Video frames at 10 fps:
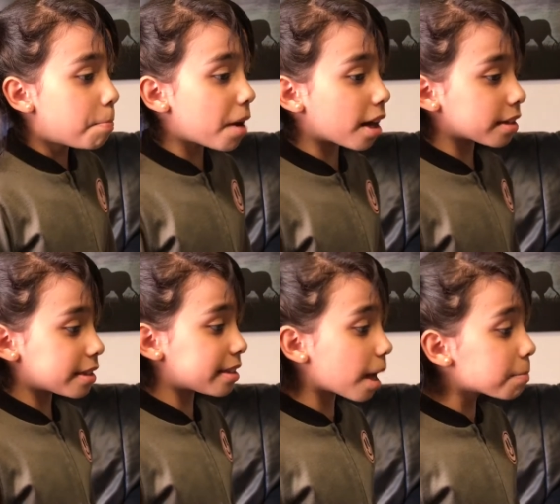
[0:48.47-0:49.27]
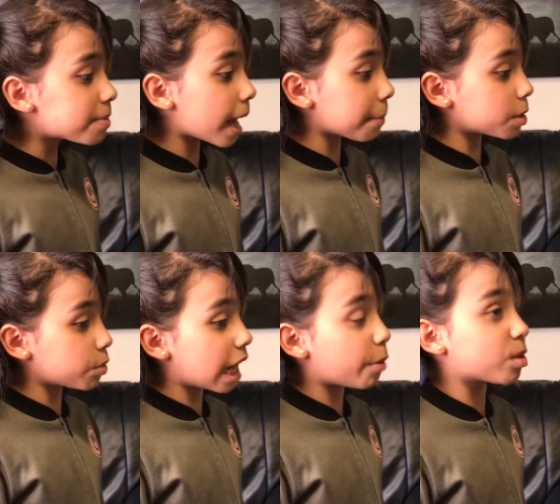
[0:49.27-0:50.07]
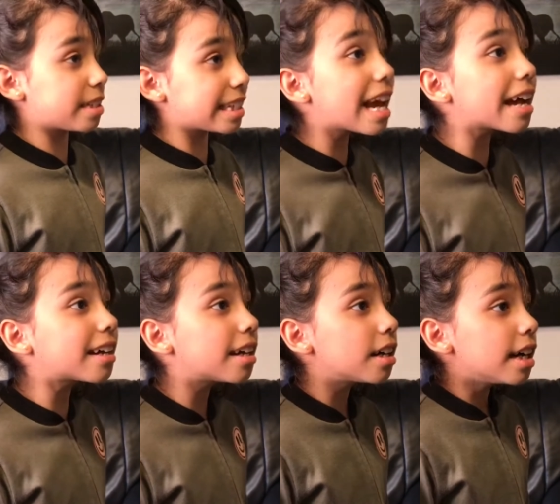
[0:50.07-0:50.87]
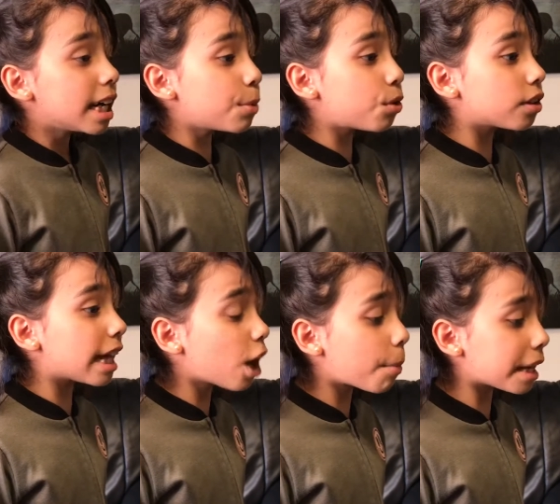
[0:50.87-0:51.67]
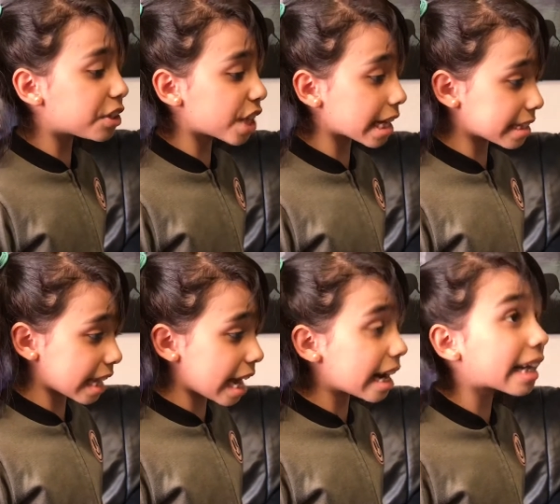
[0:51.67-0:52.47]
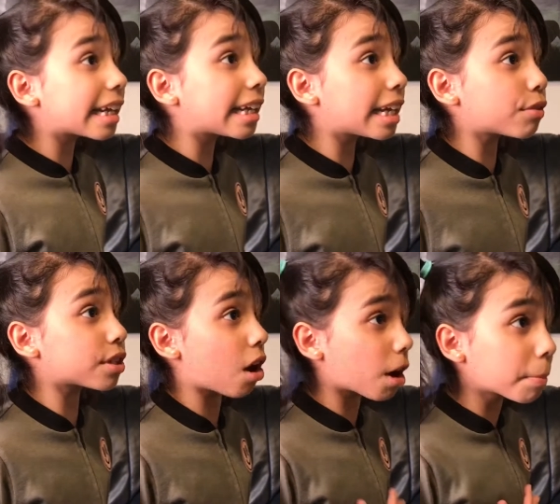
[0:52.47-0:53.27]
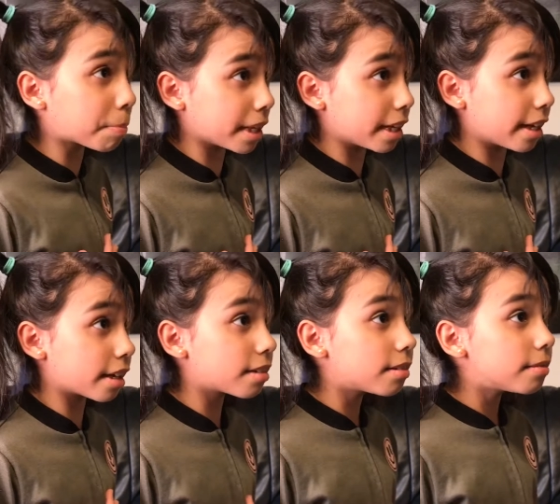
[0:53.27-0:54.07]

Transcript: But sometimes when I was sick, he will lay on my chest and I can hear his heart beating.